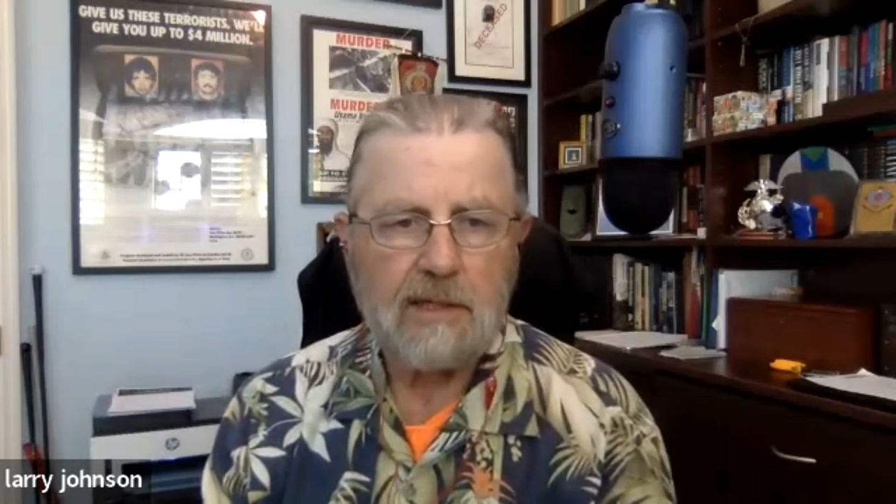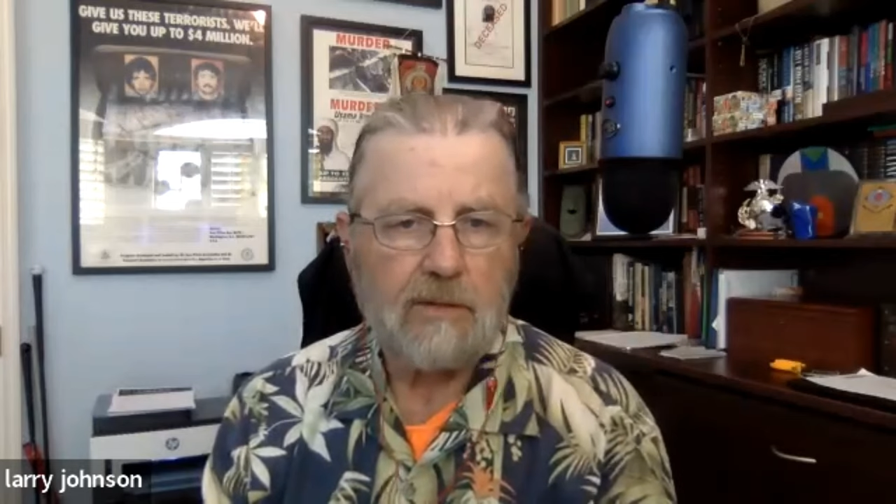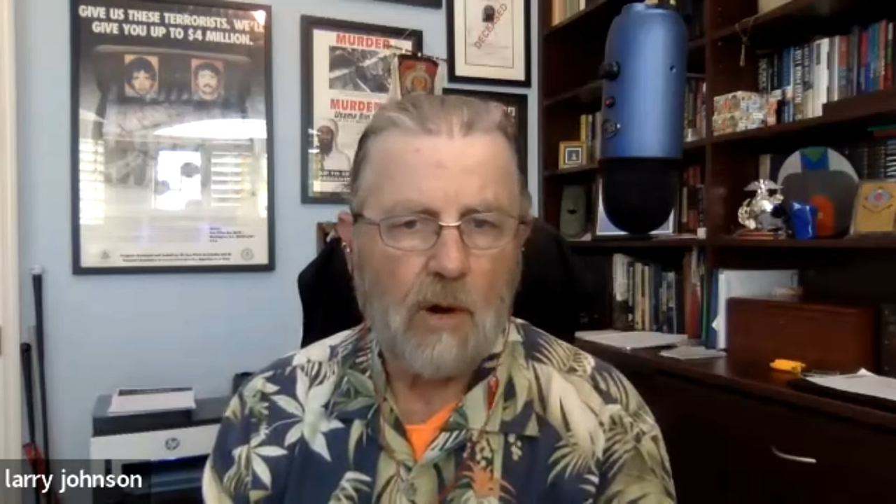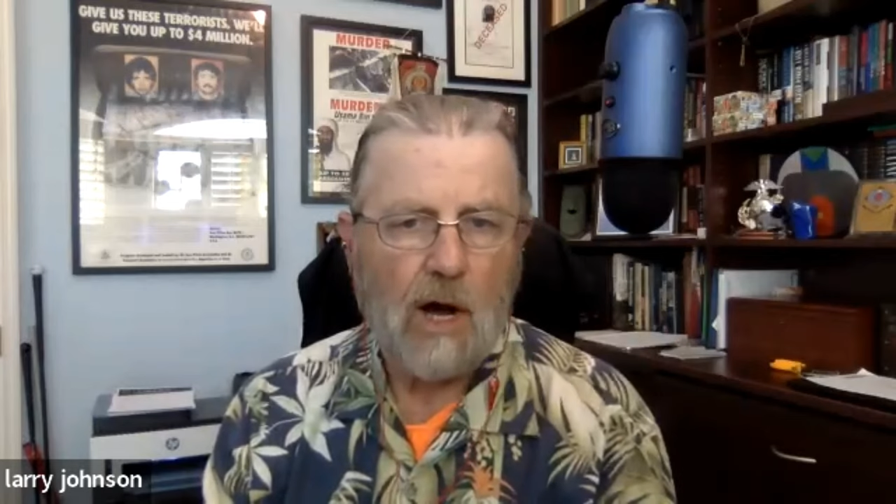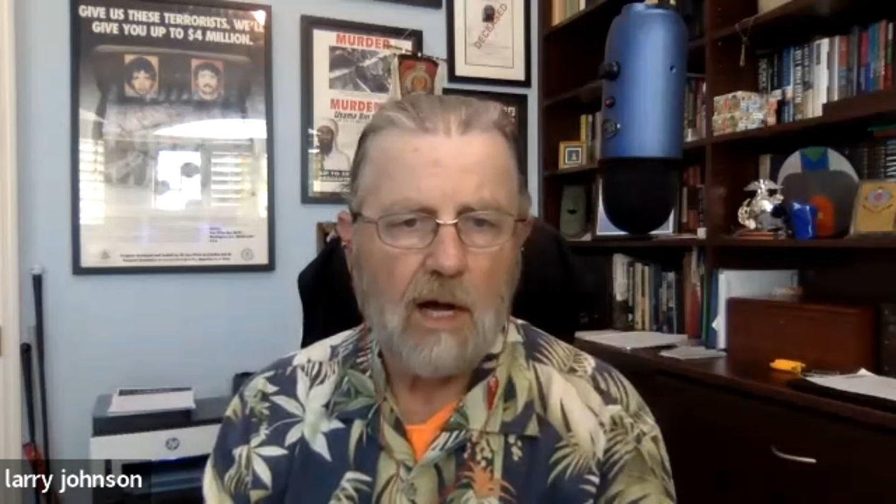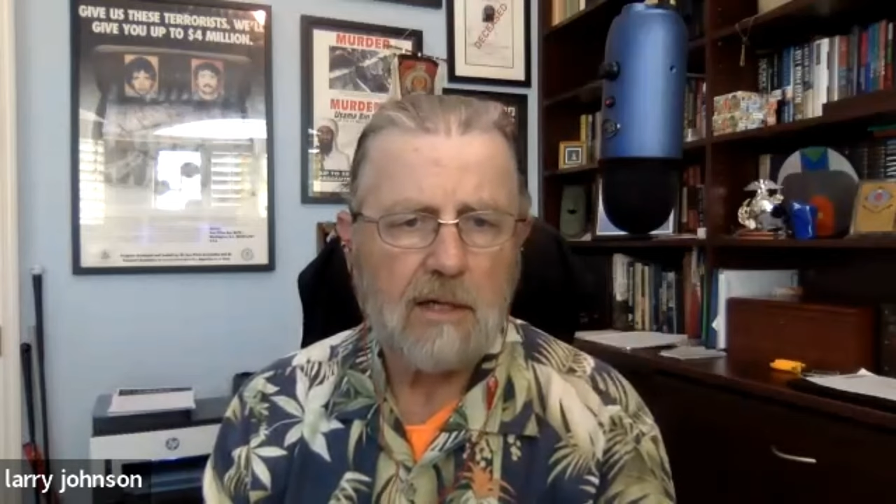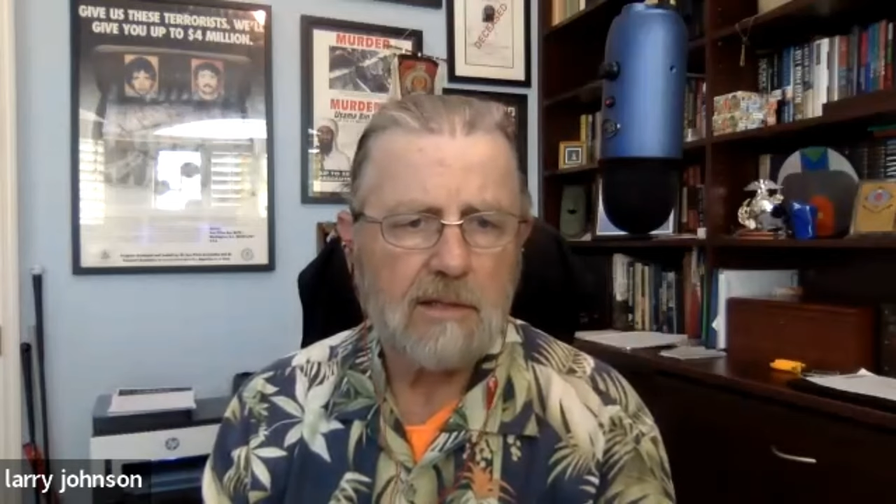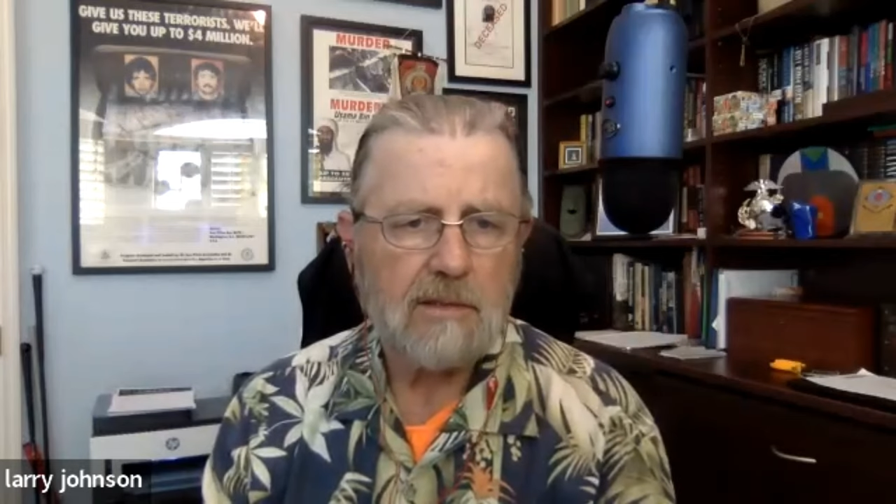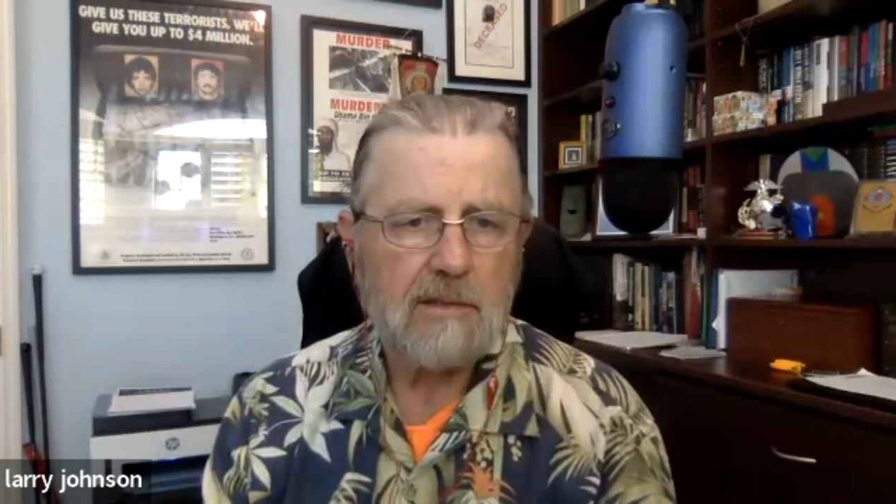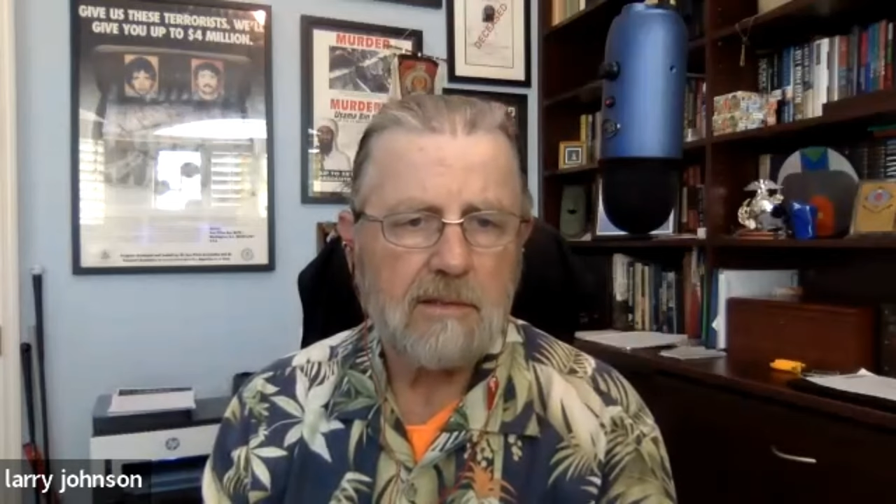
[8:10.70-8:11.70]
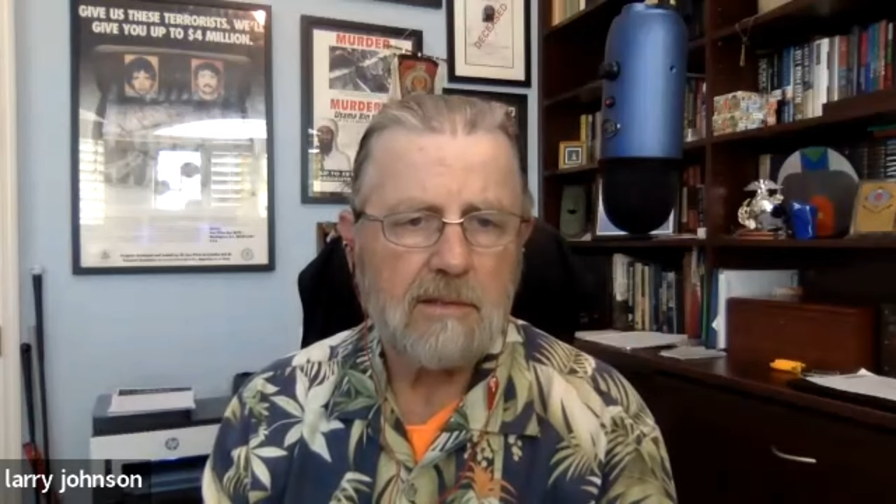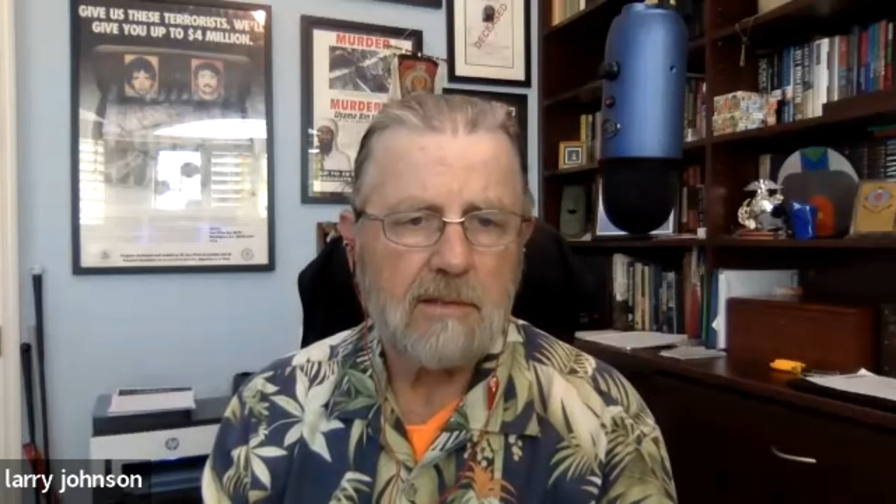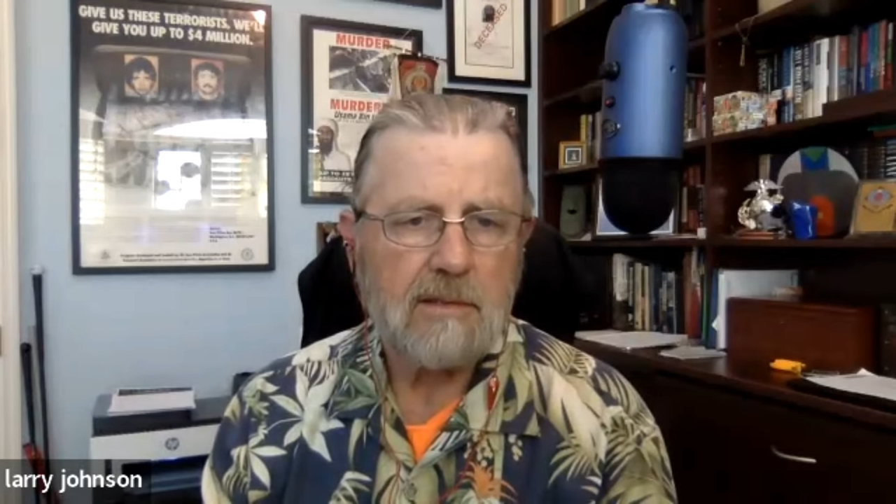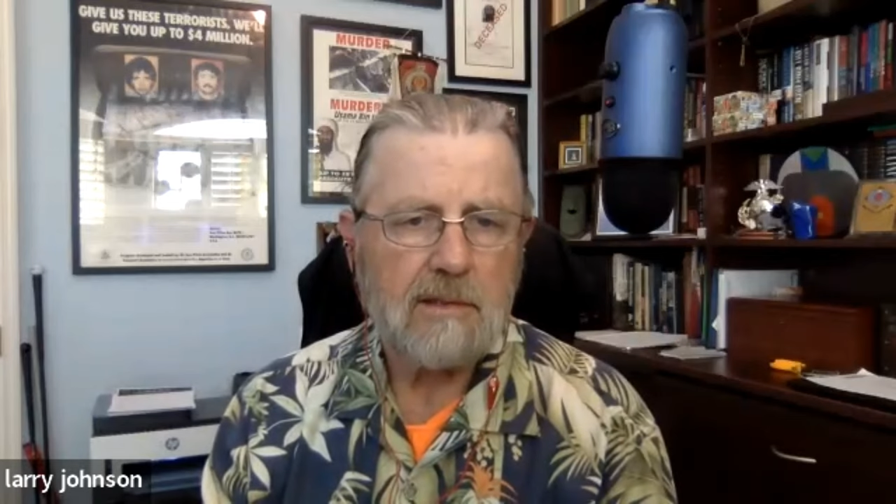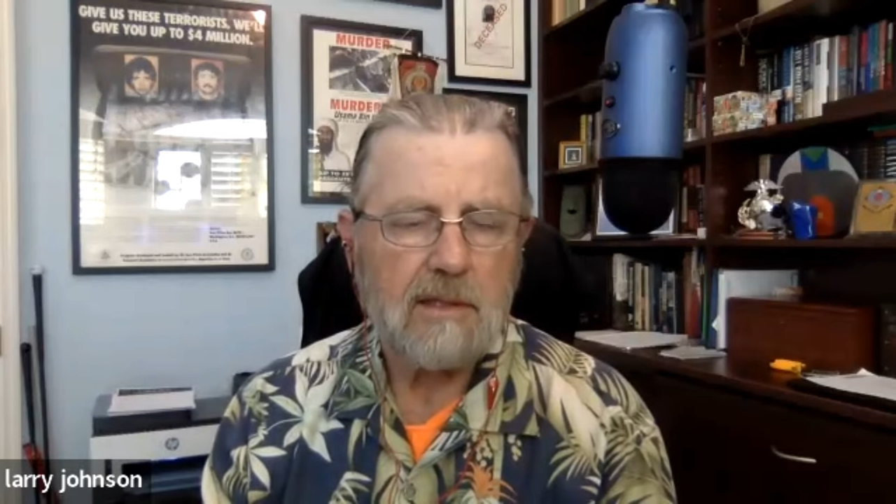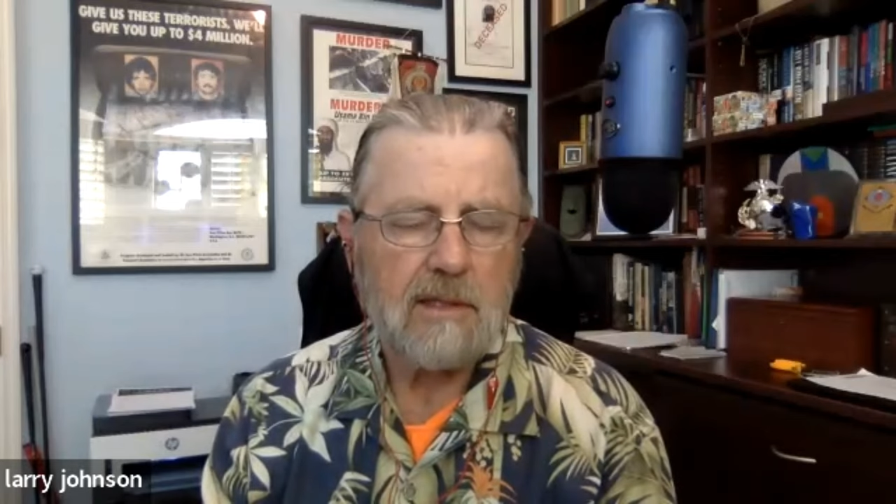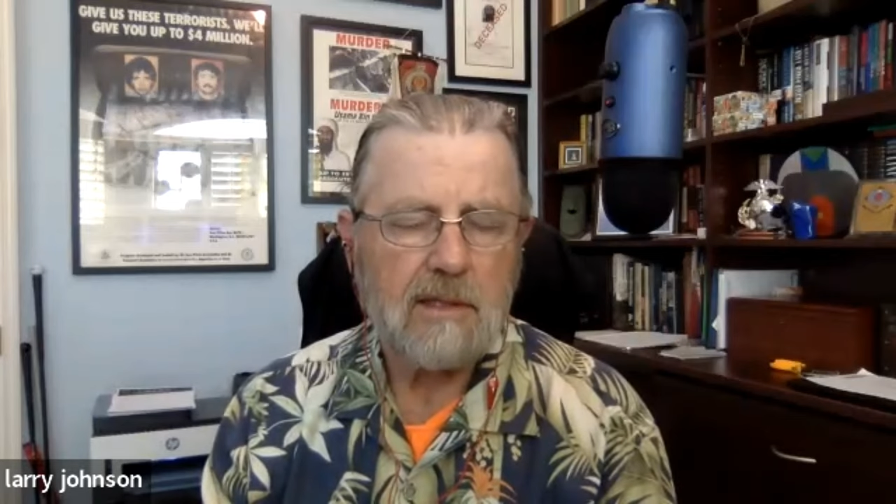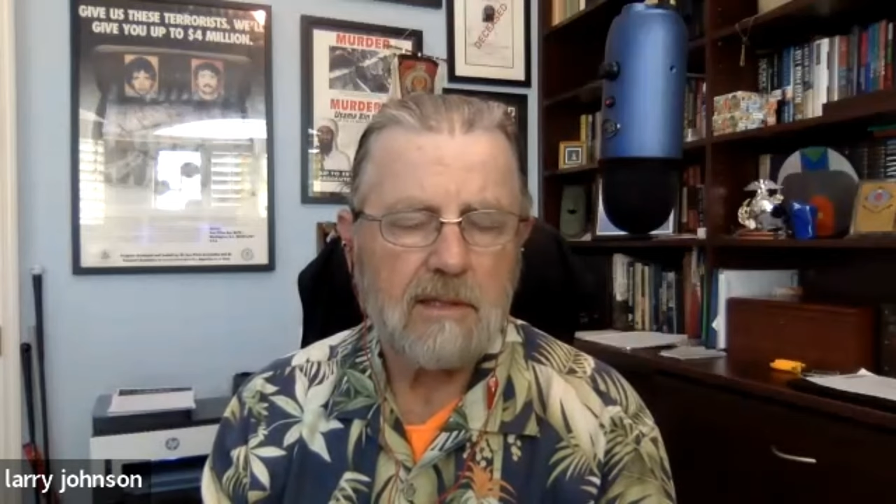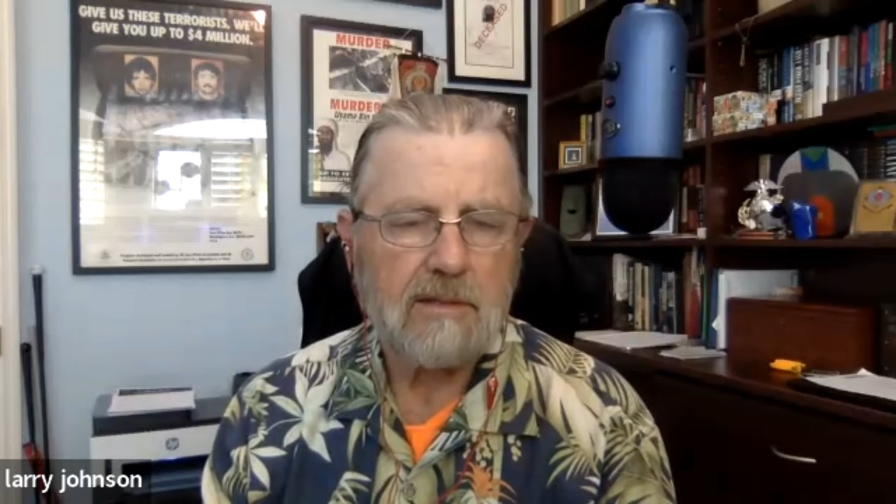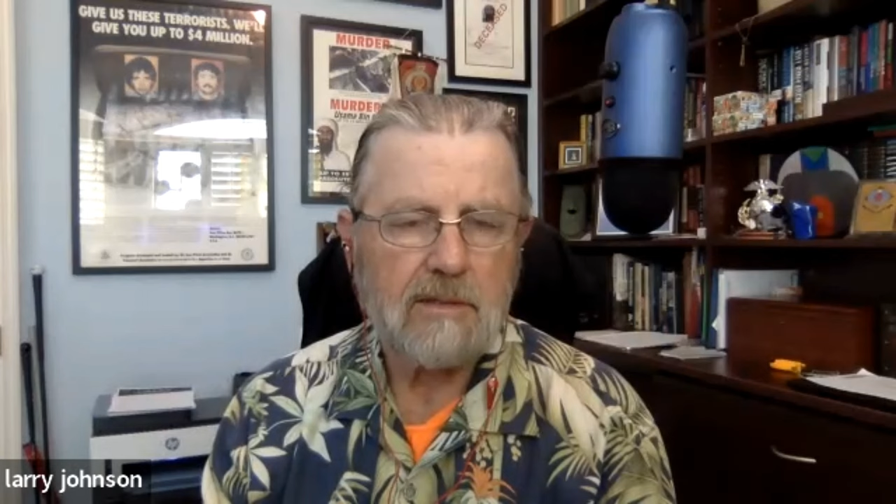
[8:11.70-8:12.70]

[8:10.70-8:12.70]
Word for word: Iraq, and